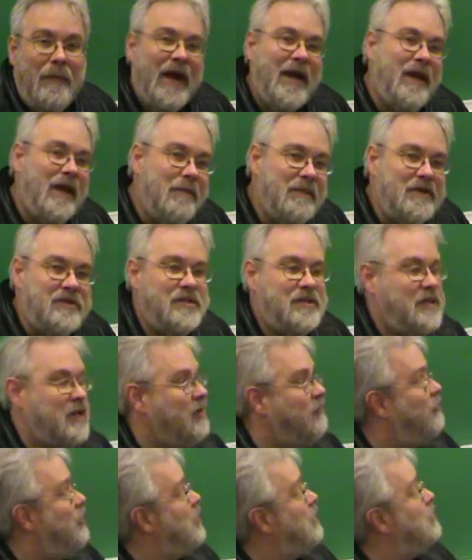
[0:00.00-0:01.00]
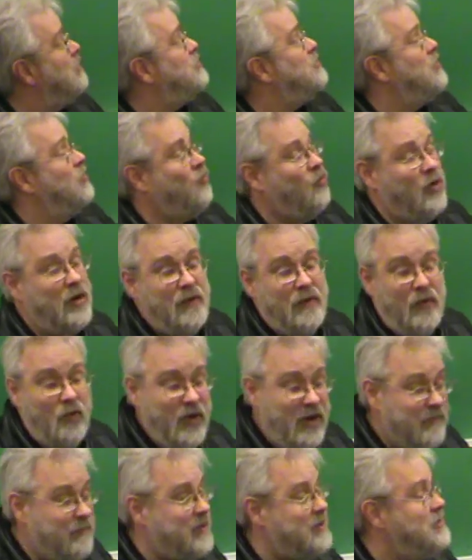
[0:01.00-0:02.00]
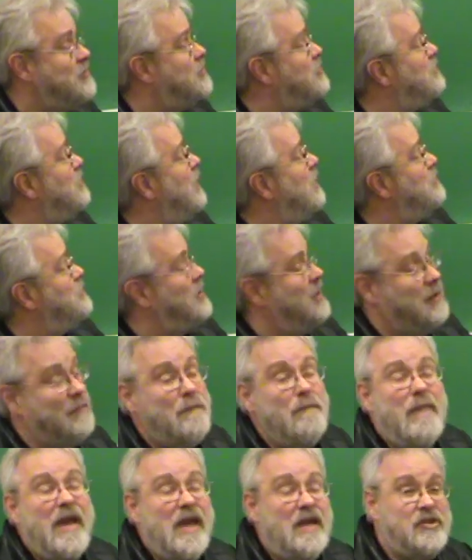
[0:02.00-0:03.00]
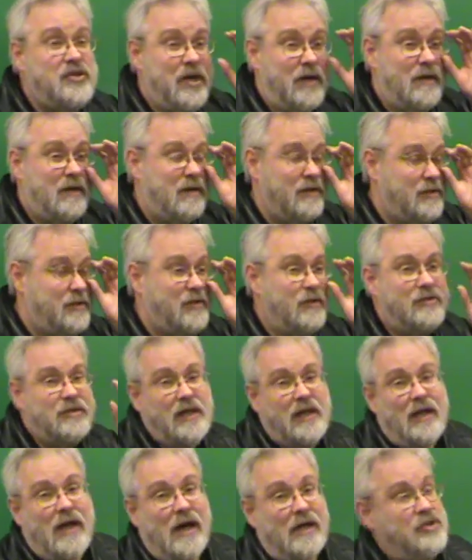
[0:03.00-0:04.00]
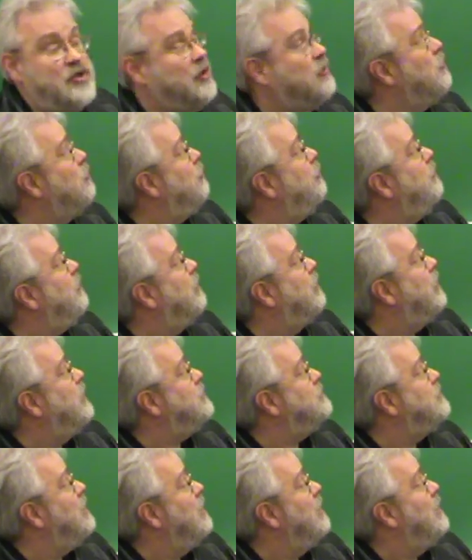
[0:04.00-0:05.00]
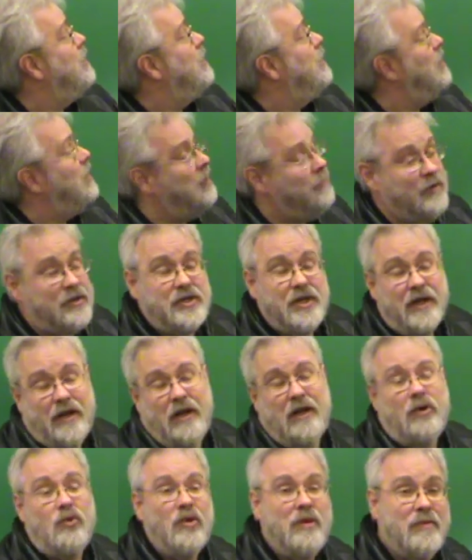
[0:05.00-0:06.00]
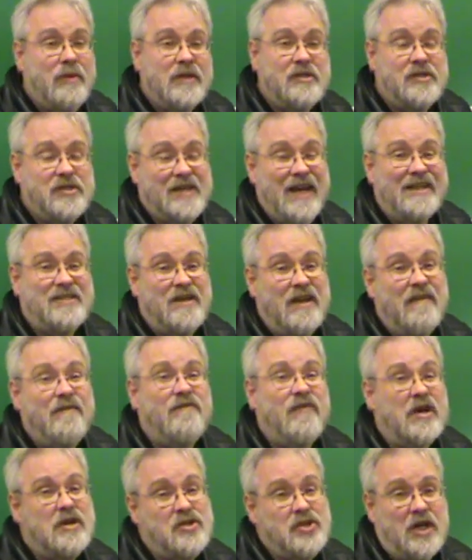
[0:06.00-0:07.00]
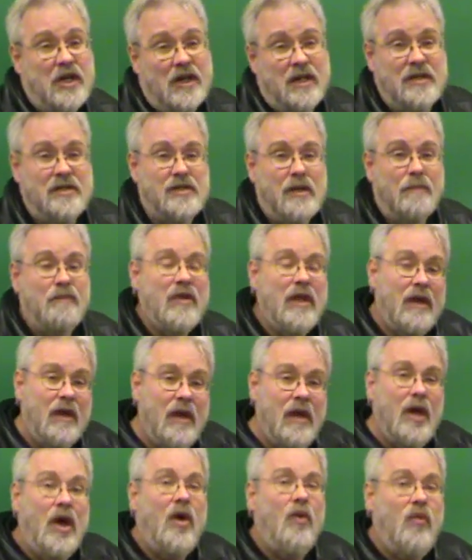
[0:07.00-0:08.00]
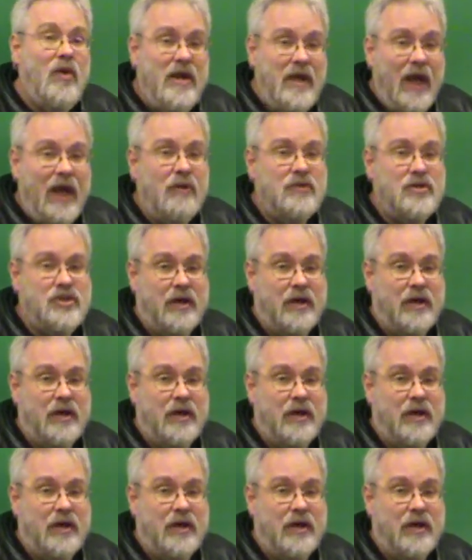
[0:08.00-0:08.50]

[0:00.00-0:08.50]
My name is Steve Hillis, and we've been discussing major sociological theories. In particular, we've been discussing functionalism. We now